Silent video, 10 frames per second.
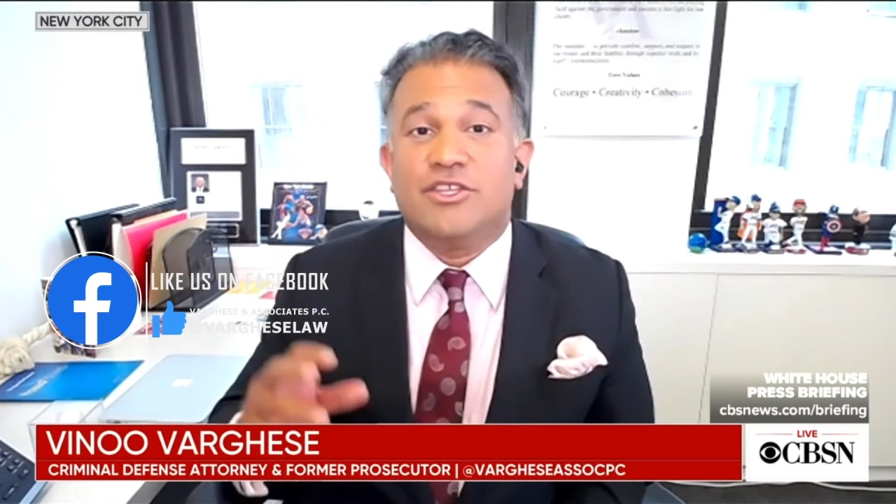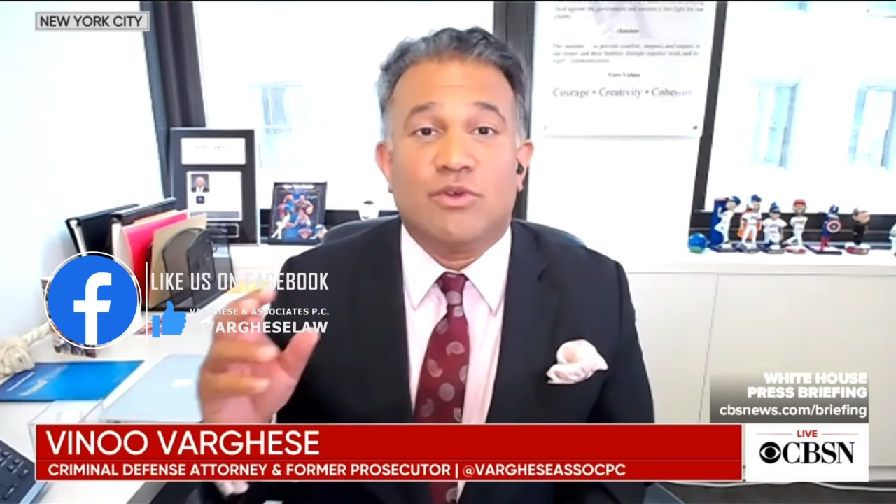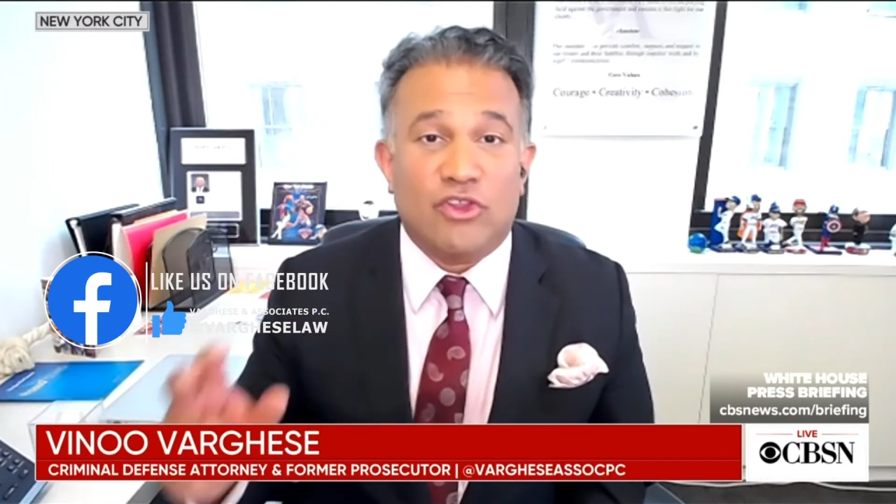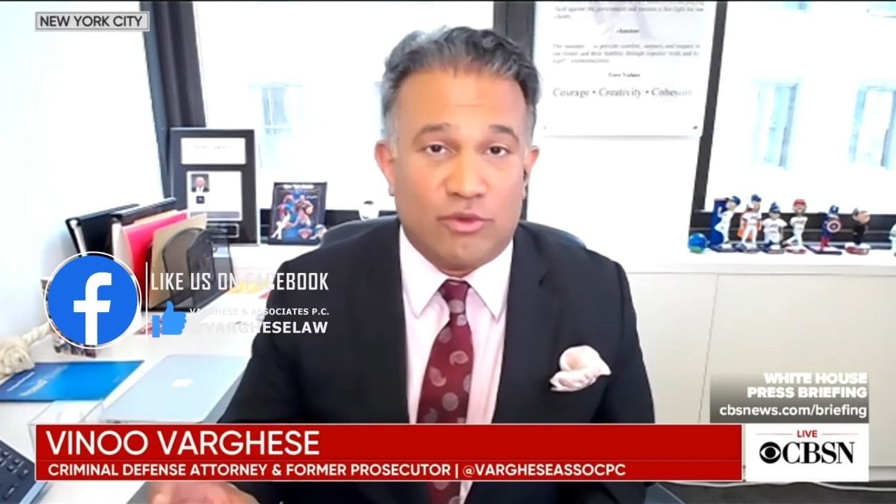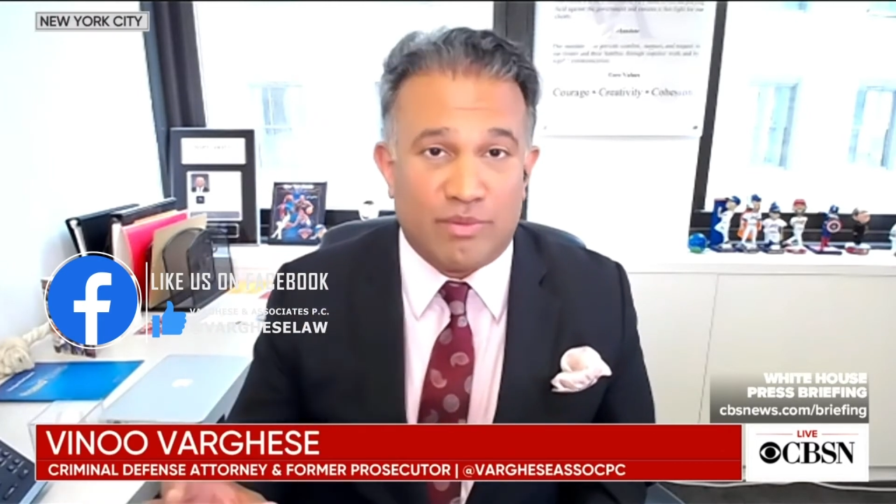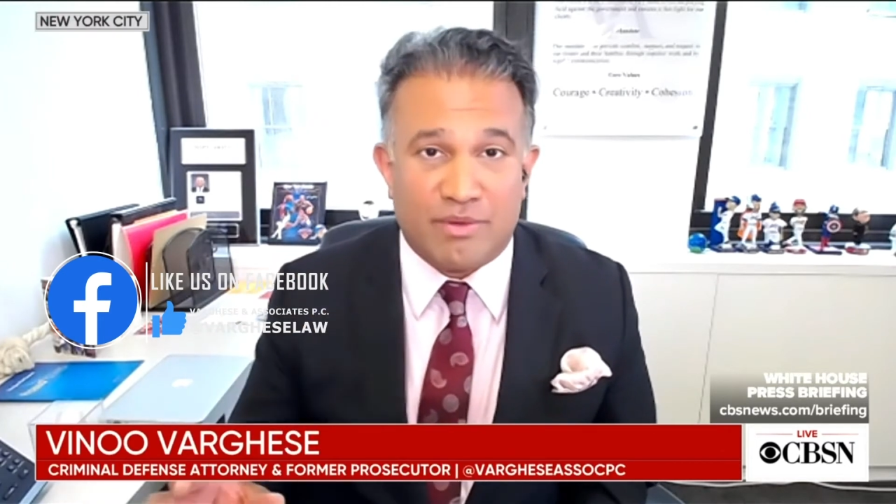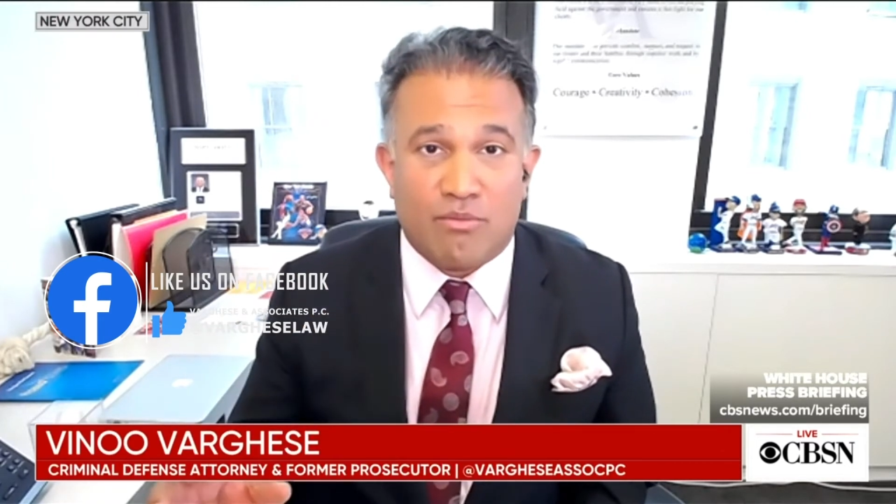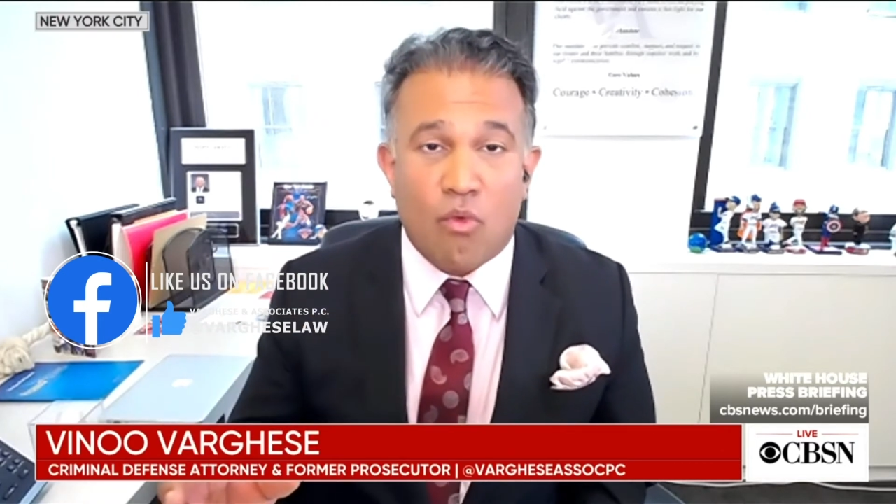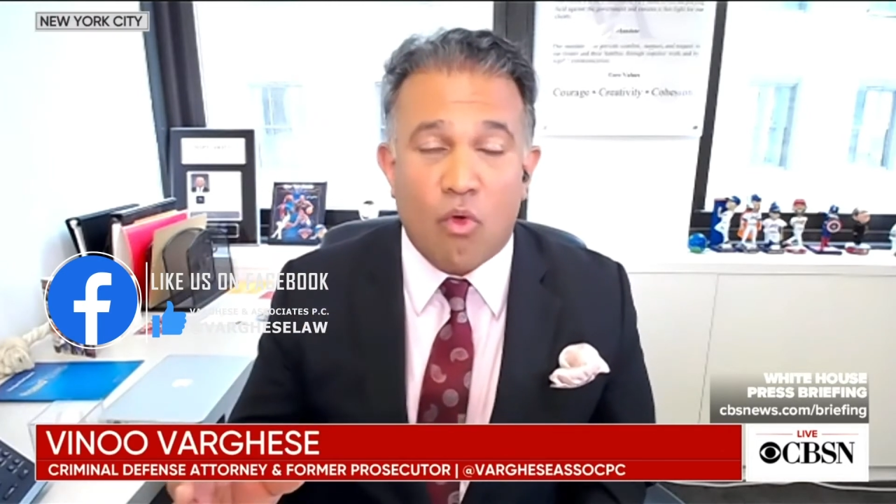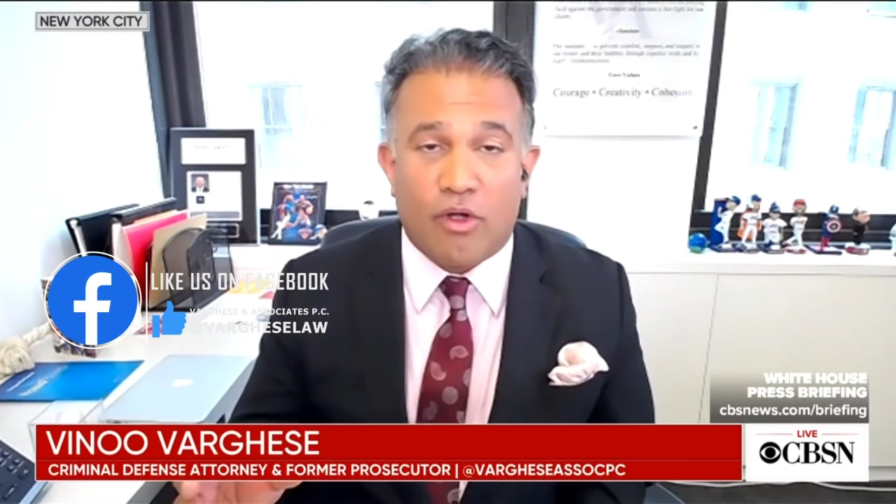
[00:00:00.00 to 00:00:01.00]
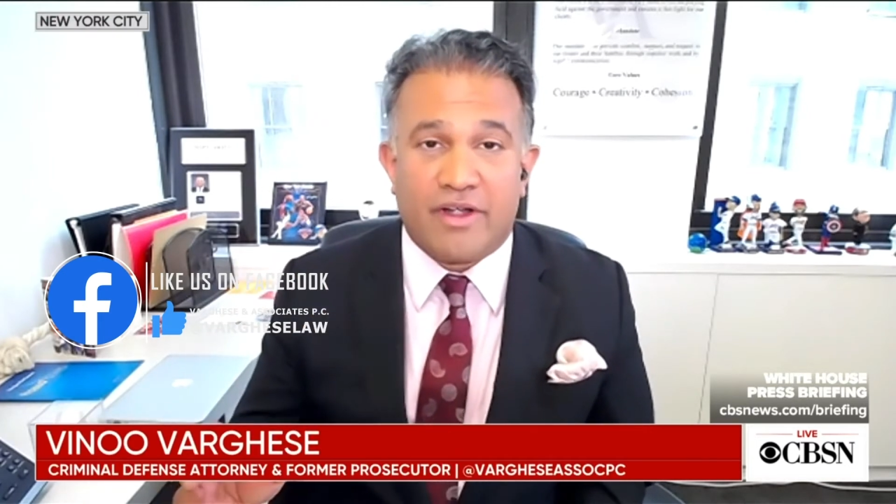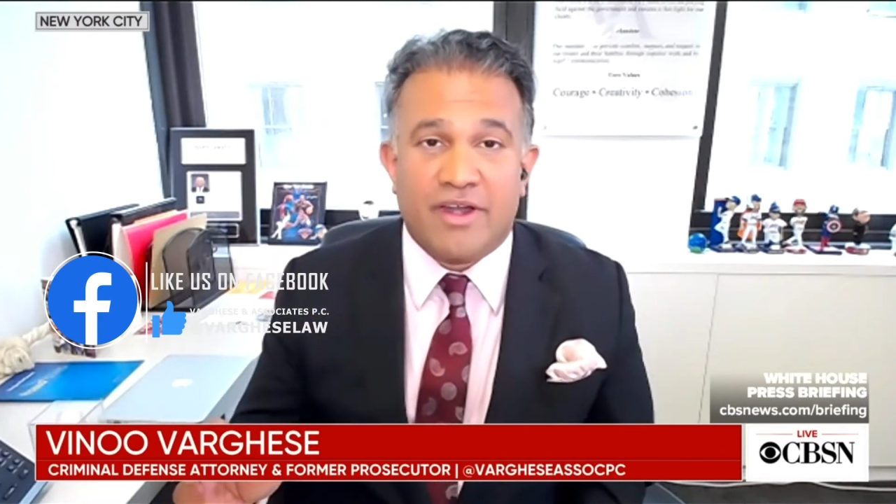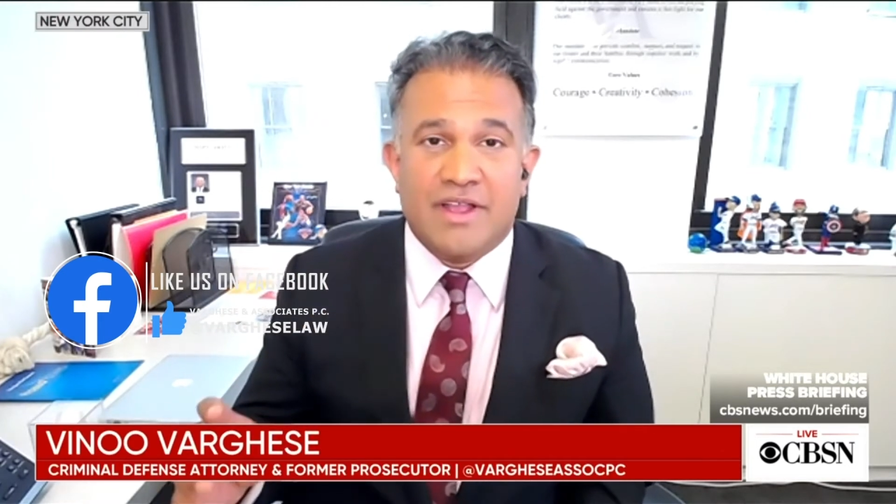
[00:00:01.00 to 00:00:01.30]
a little bit more